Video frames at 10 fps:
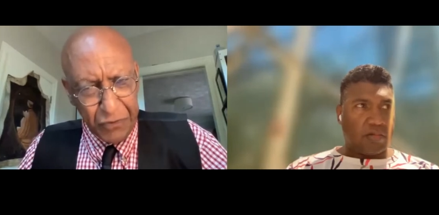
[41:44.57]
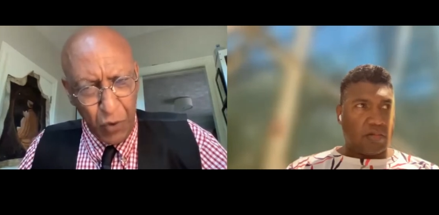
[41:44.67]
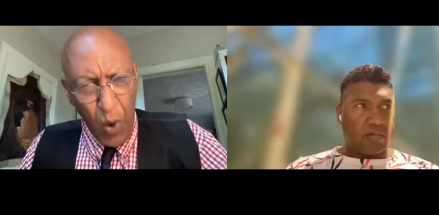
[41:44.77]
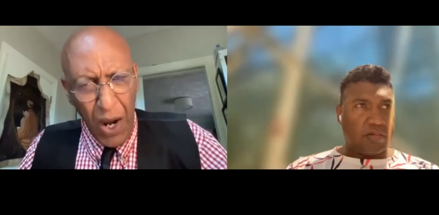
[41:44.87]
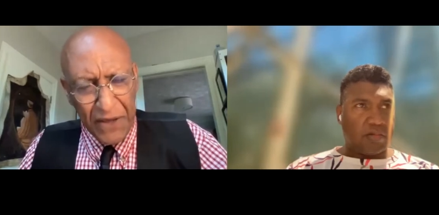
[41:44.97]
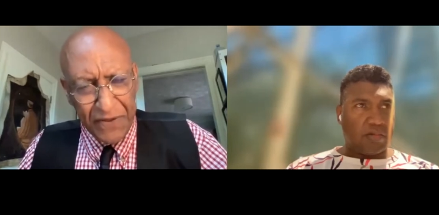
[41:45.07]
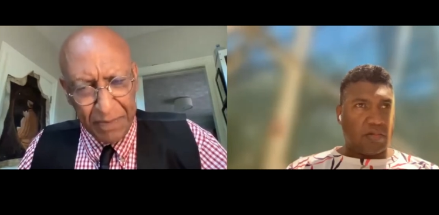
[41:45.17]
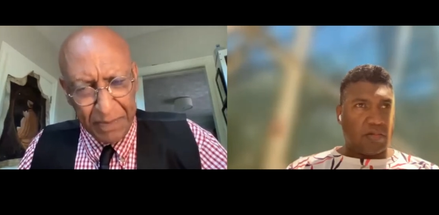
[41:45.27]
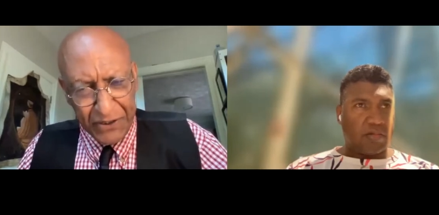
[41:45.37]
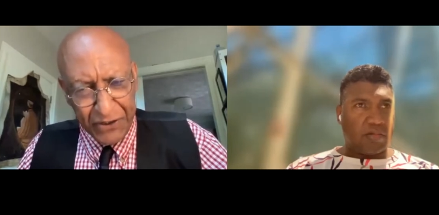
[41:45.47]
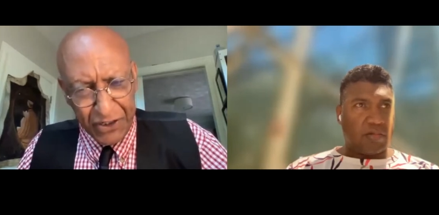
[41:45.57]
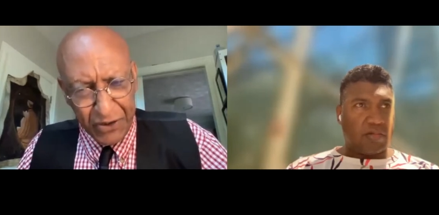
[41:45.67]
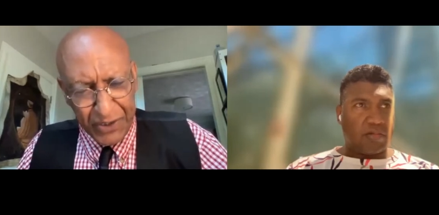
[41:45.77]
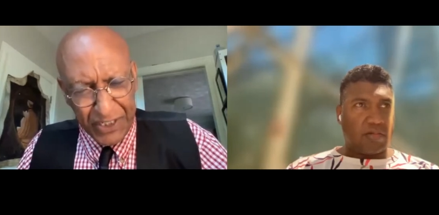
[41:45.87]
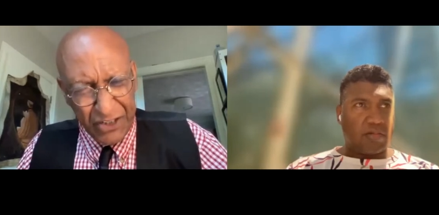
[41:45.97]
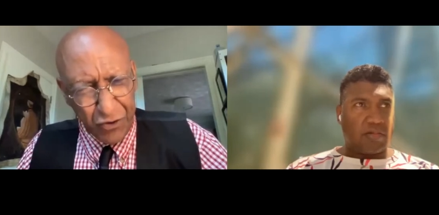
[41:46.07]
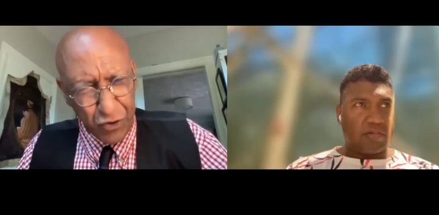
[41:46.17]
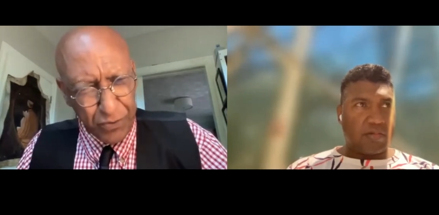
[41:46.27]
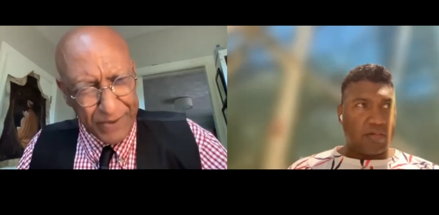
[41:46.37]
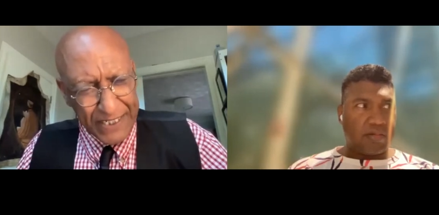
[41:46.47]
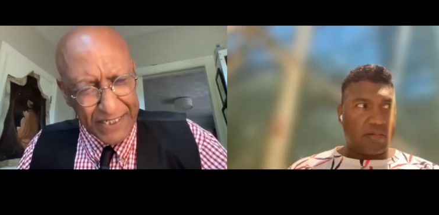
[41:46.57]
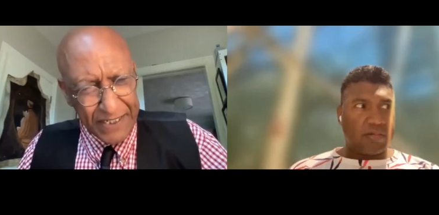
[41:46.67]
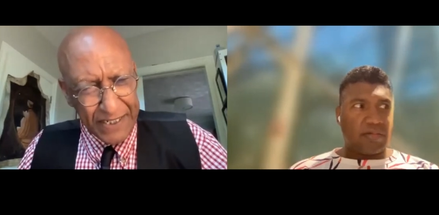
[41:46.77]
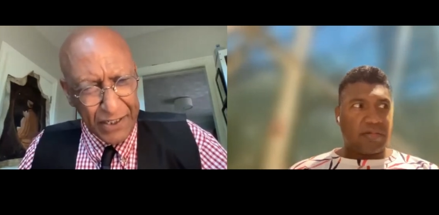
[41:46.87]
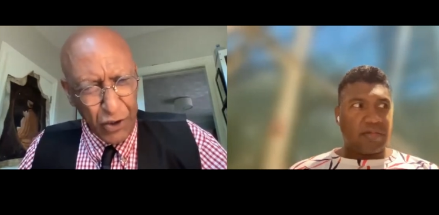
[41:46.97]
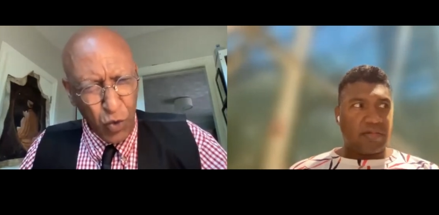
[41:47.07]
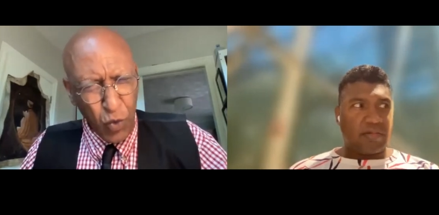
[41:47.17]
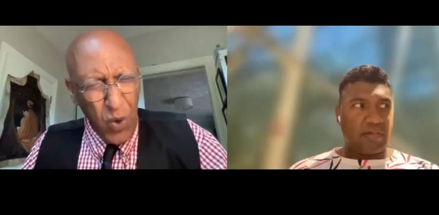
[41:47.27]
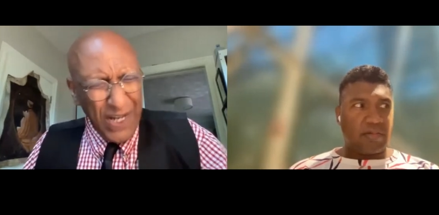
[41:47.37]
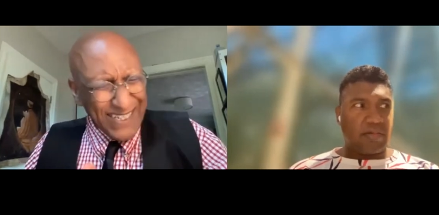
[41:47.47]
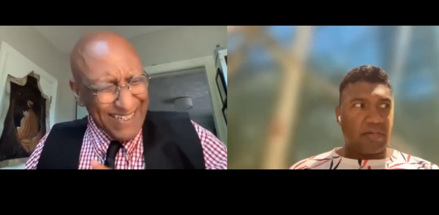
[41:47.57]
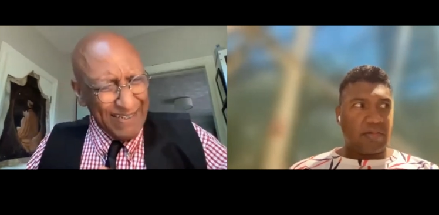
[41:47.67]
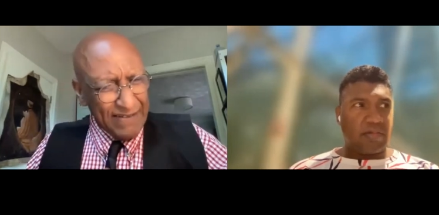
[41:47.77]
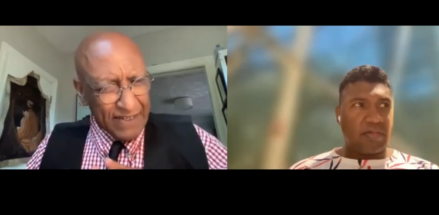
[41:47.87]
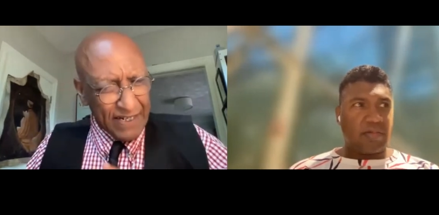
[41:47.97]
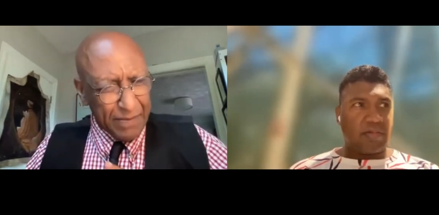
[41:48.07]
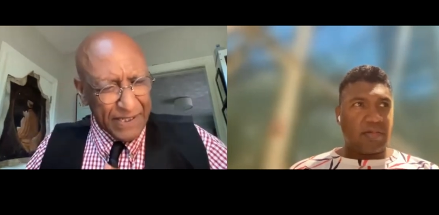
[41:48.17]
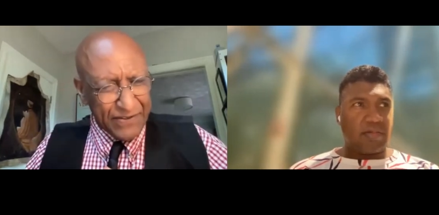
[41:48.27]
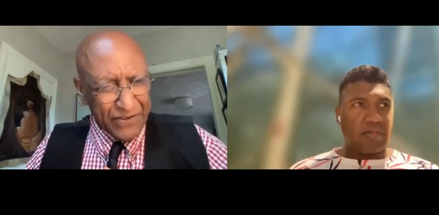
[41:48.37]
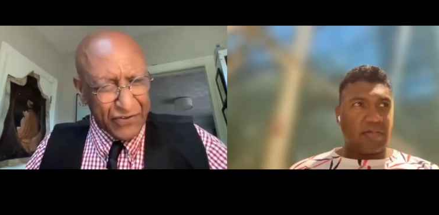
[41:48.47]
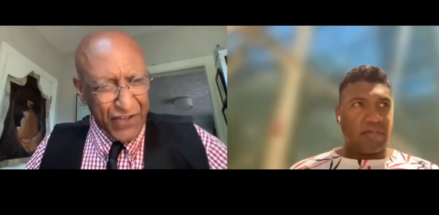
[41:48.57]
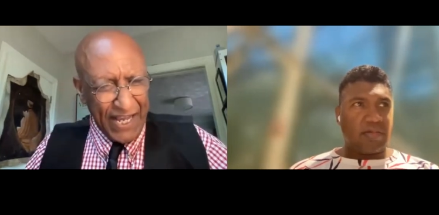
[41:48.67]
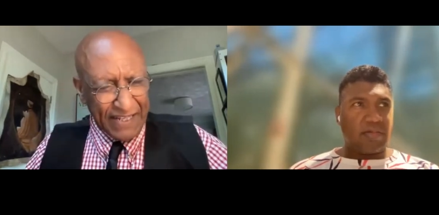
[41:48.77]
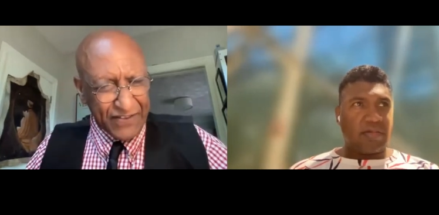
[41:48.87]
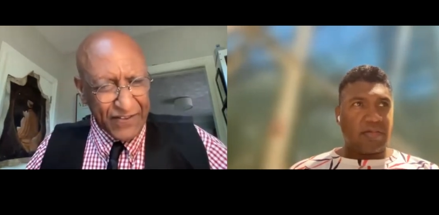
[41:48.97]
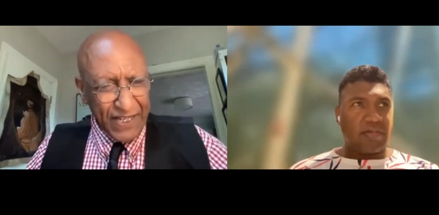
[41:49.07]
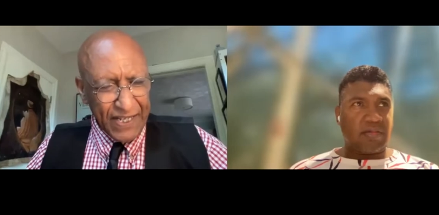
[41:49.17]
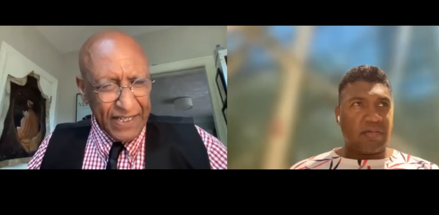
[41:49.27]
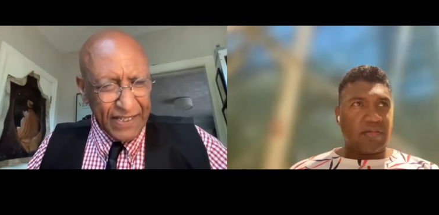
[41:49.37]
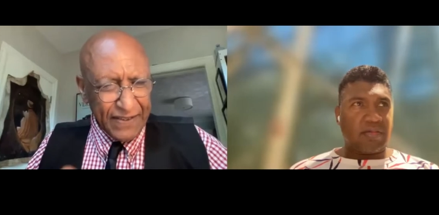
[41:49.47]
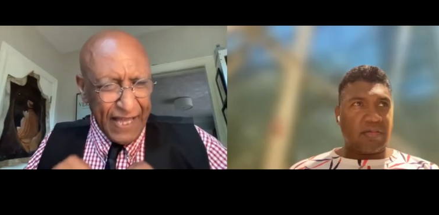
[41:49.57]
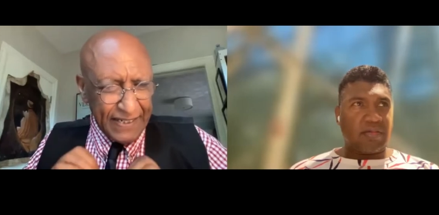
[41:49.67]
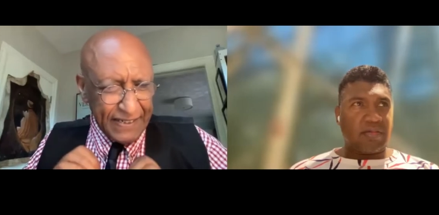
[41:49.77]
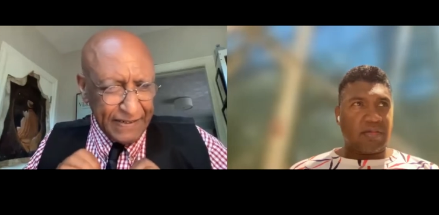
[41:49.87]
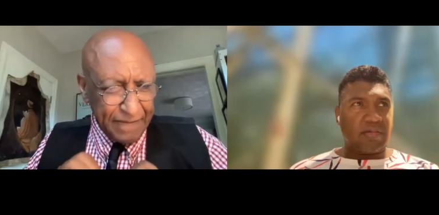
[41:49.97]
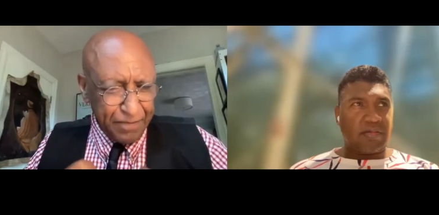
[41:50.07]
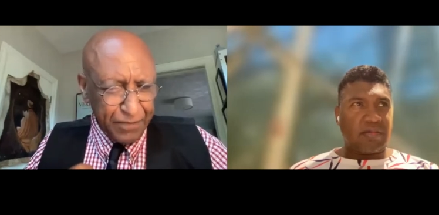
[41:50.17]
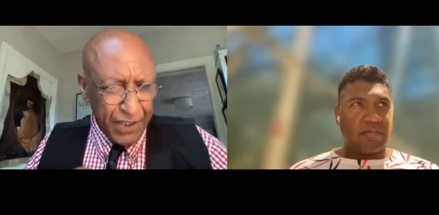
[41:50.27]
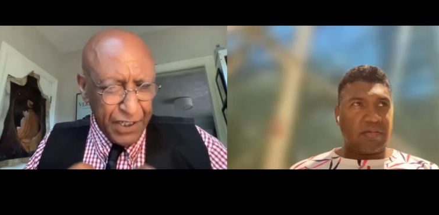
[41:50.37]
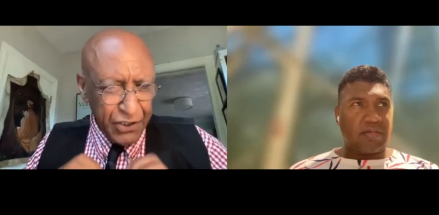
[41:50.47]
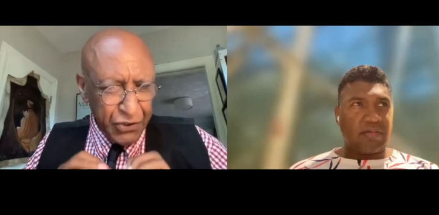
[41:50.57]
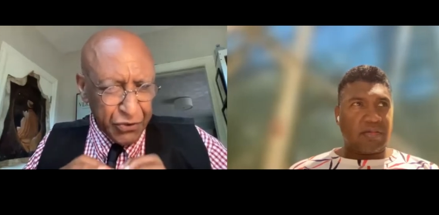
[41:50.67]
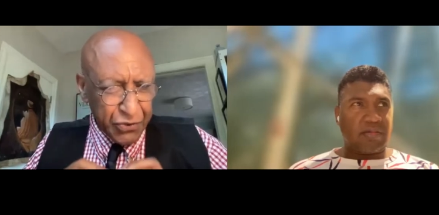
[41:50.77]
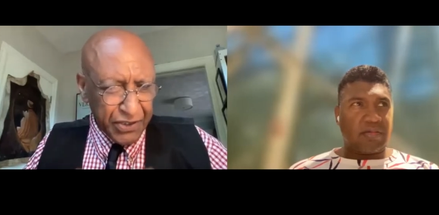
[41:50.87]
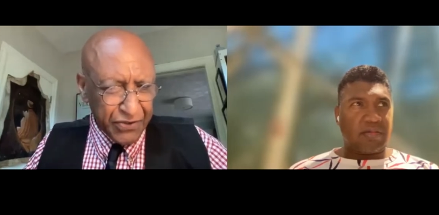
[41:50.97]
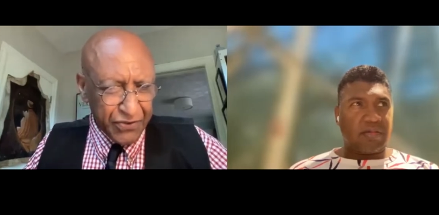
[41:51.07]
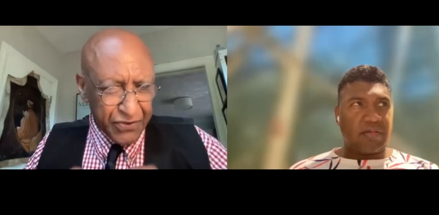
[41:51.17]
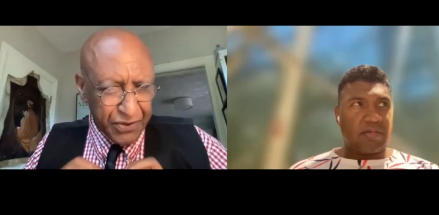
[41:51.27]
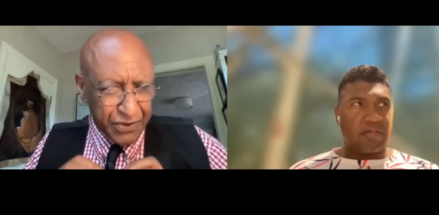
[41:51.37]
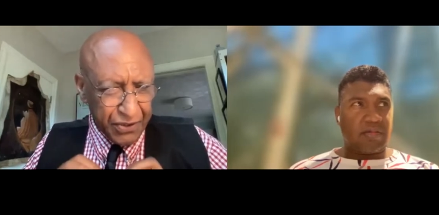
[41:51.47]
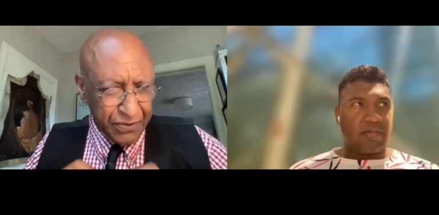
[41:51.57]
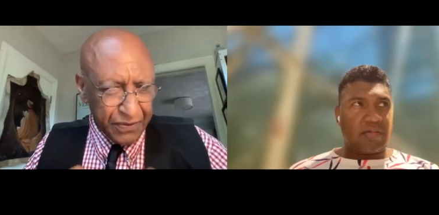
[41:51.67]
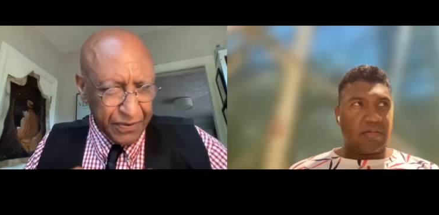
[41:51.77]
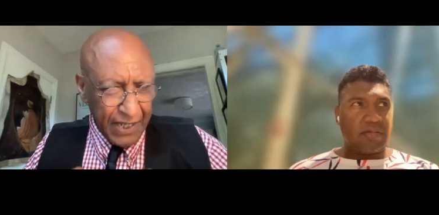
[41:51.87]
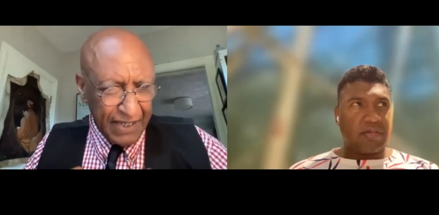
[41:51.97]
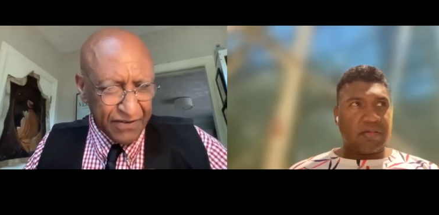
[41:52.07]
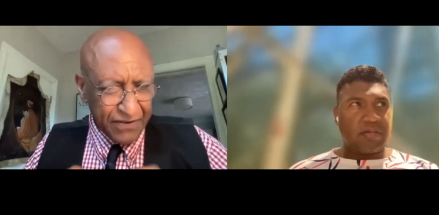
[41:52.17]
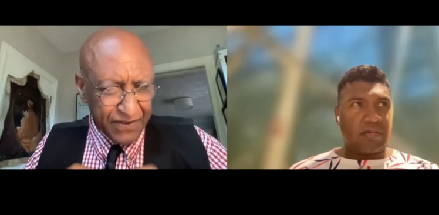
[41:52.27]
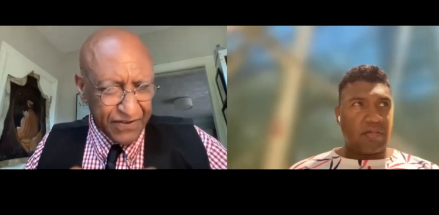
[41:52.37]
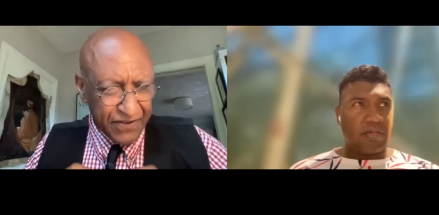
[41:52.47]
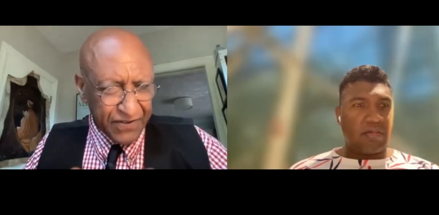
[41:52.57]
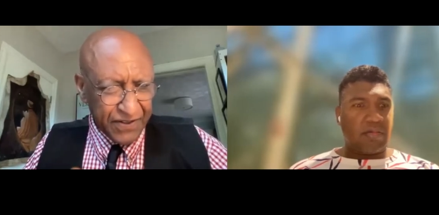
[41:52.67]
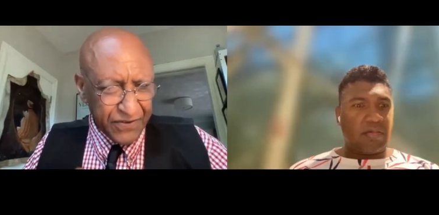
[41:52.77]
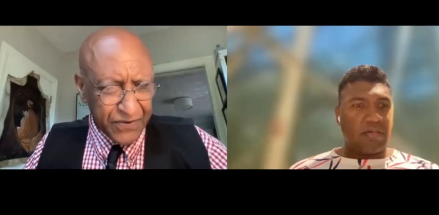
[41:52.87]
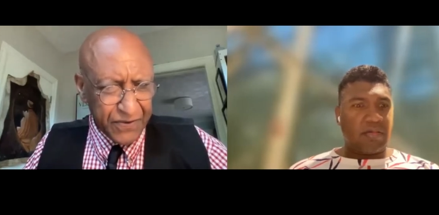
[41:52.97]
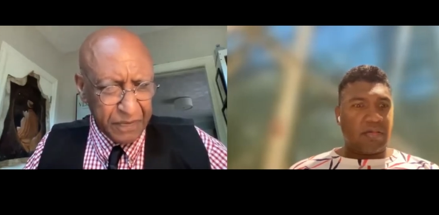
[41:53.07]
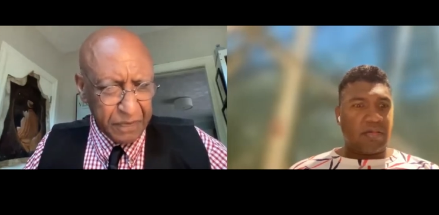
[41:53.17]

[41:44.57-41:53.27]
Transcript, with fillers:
Speaker 1: Why that particular instrument? What is it about the sax that interested you as a physicist?